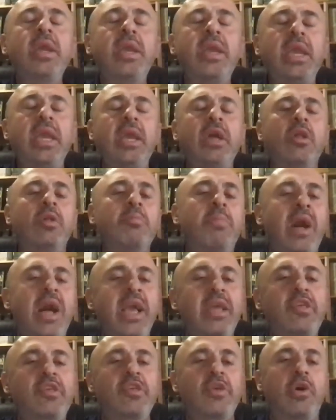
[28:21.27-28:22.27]
Heal
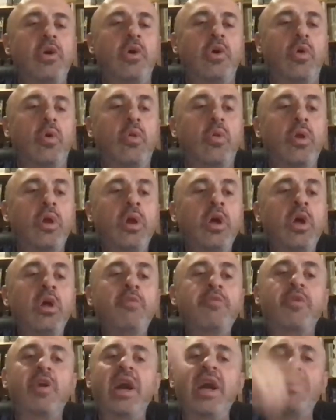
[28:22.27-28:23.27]
my soul,
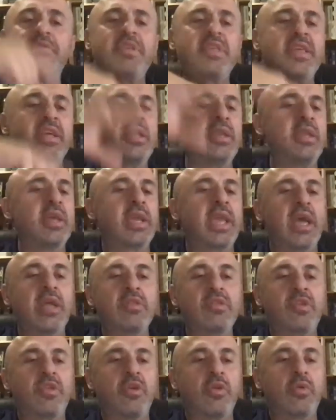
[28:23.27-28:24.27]
for I have sinned
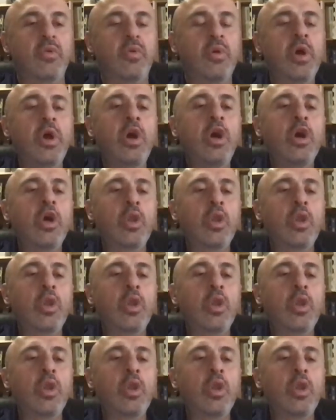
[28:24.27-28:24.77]
against you.